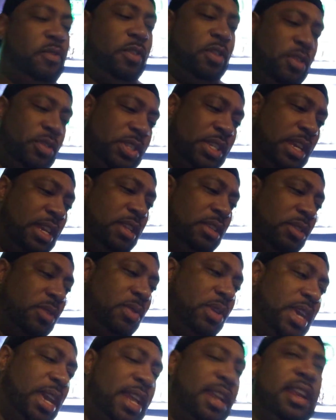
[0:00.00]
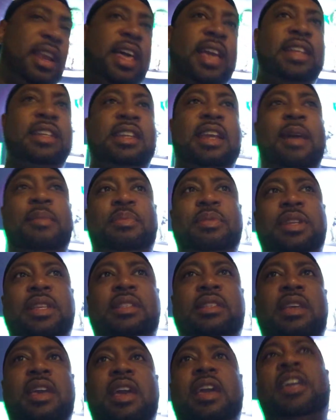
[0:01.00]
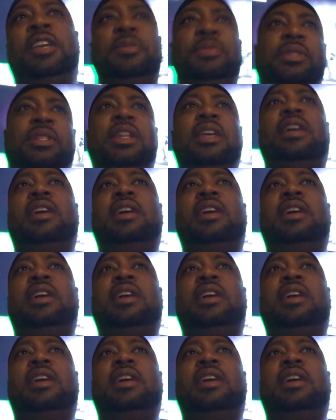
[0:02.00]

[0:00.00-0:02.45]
Phil said it's okay to like Japanese games,